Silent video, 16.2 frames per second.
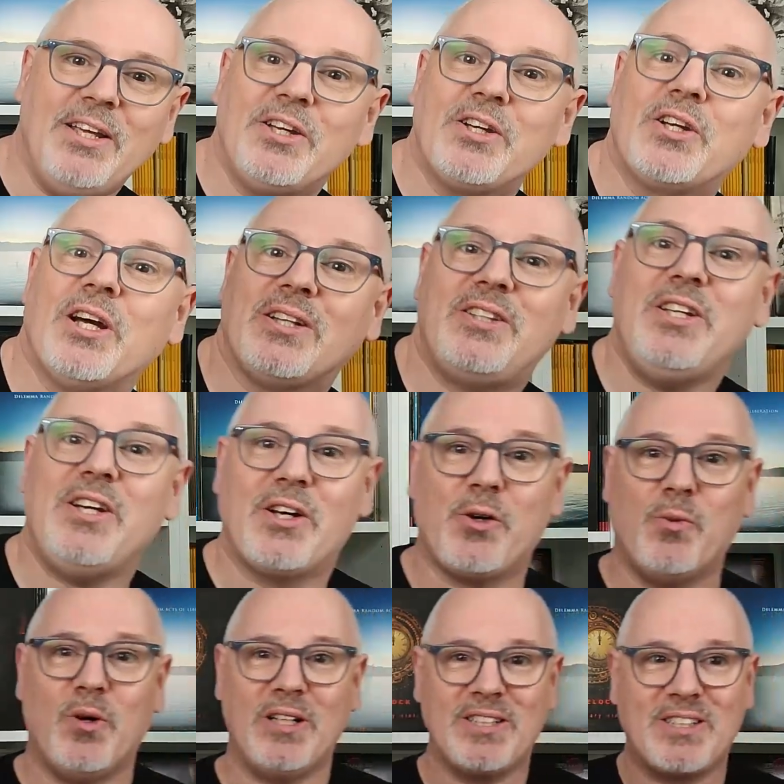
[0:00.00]
you got the
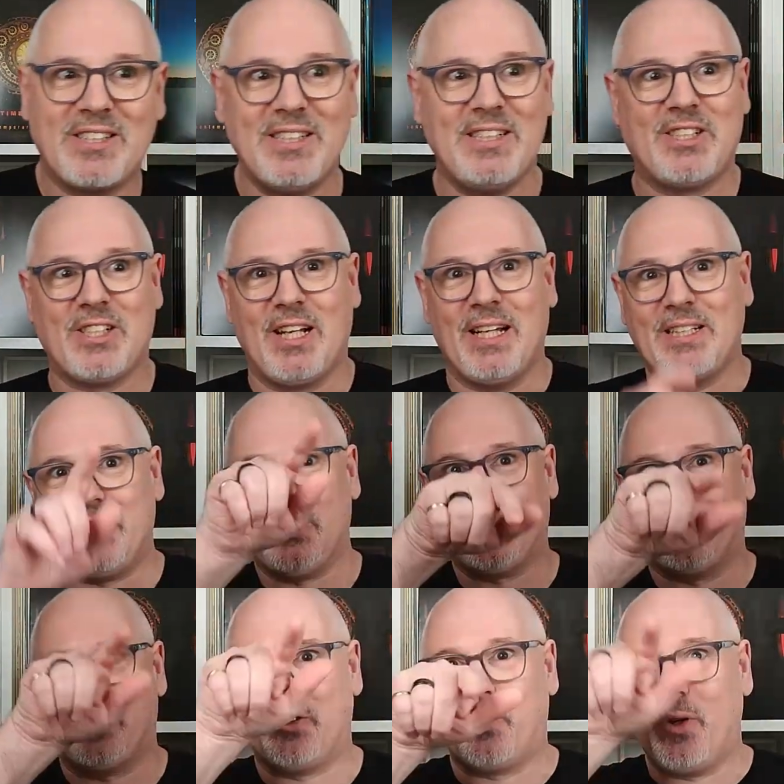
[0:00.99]
other ones, and it's like
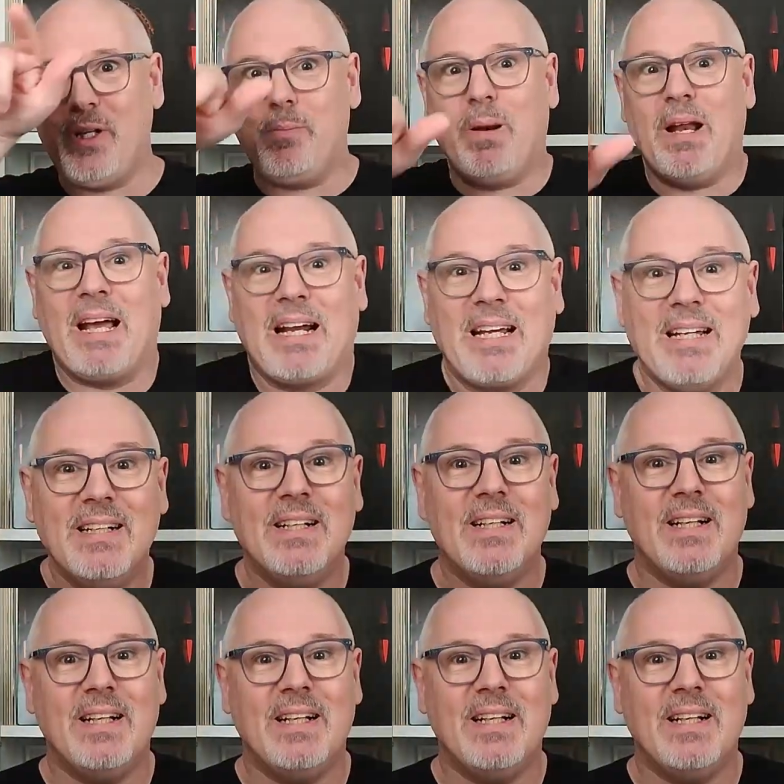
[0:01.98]
just 3 black